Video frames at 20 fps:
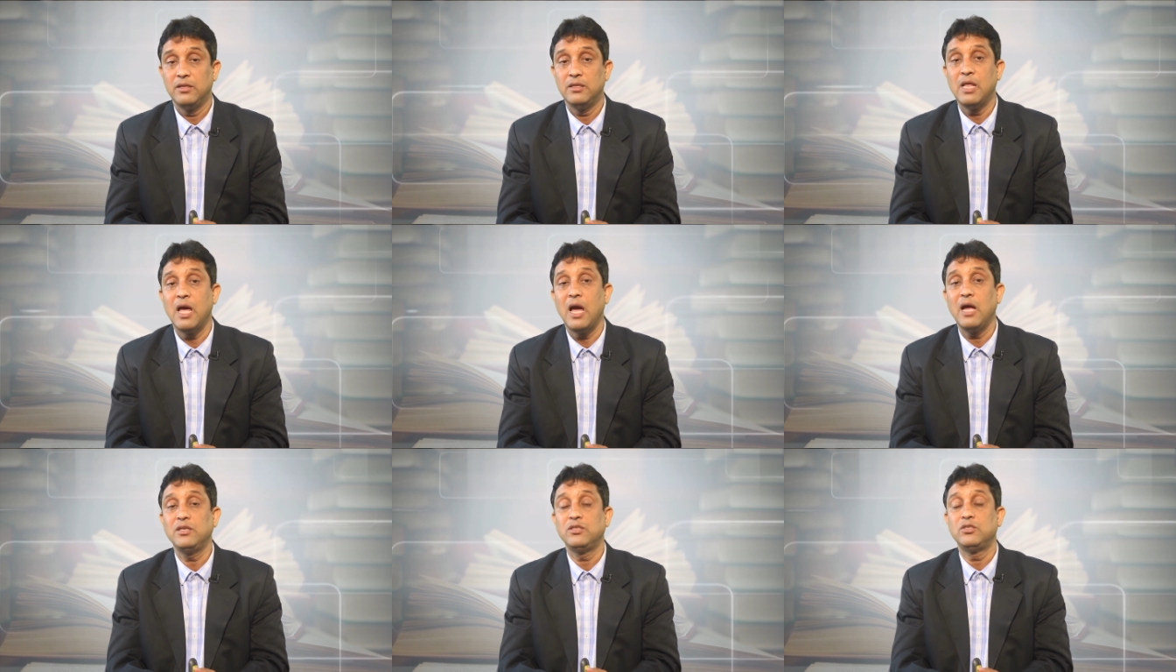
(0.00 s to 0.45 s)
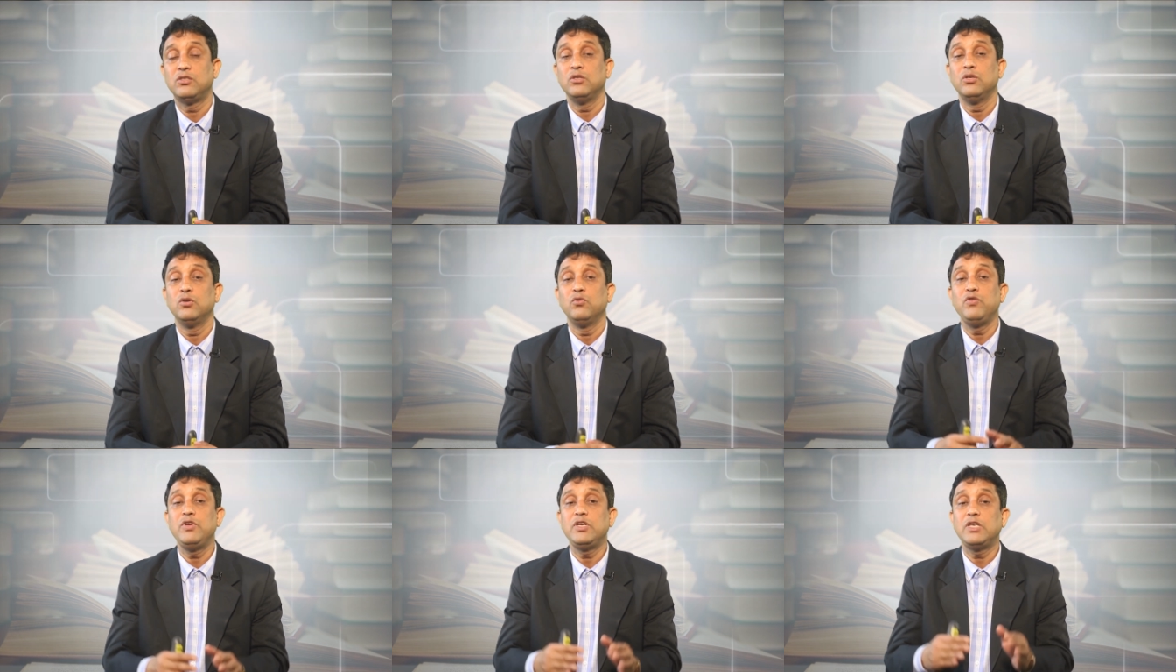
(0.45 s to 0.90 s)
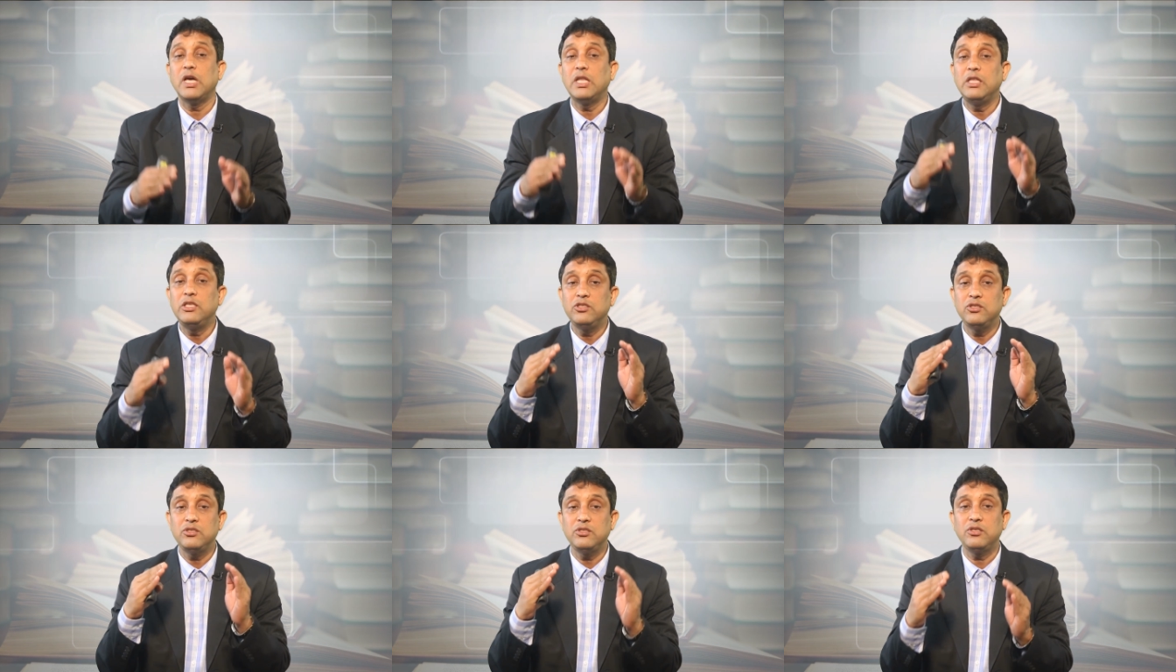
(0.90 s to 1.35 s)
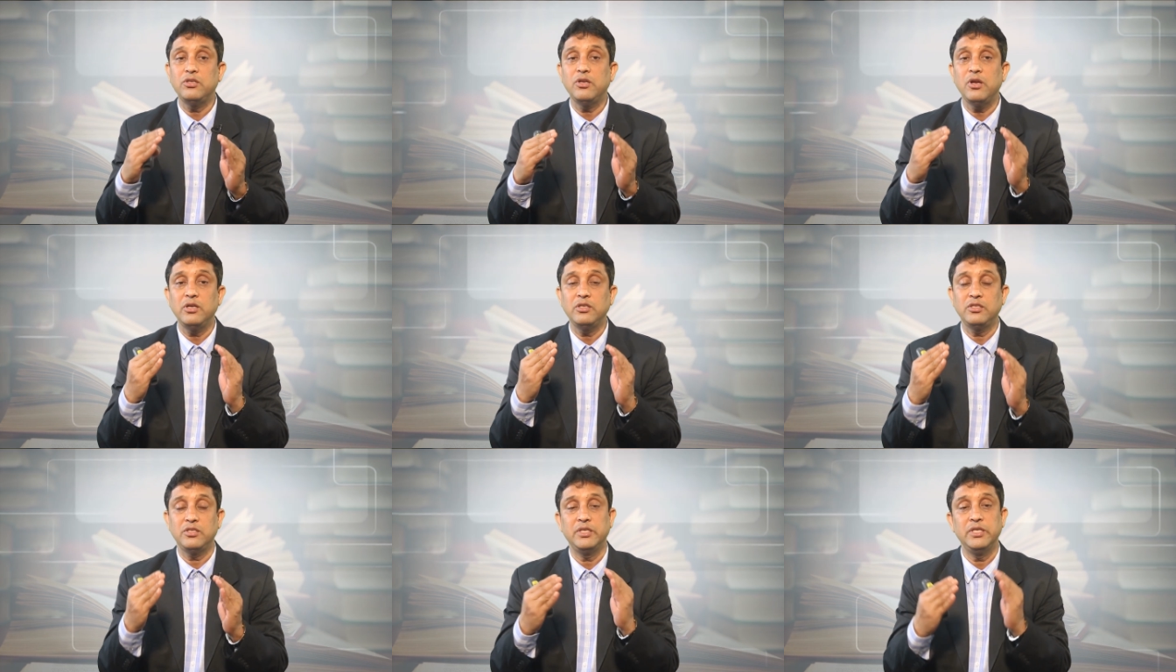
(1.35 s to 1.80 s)
that we
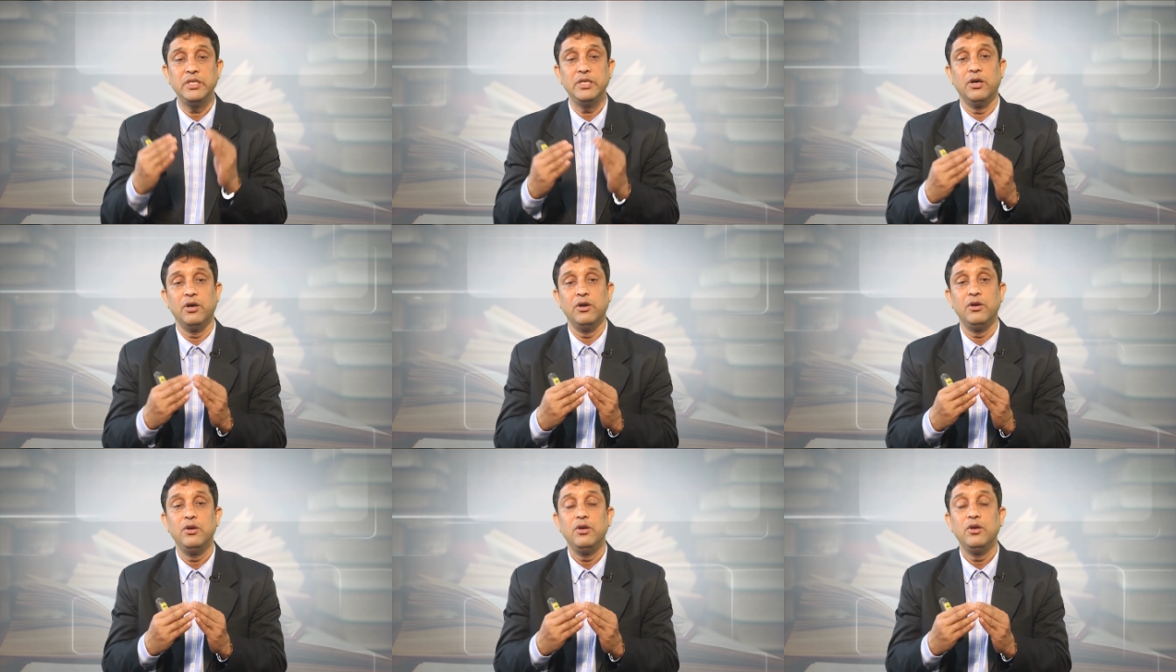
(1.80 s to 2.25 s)
construct here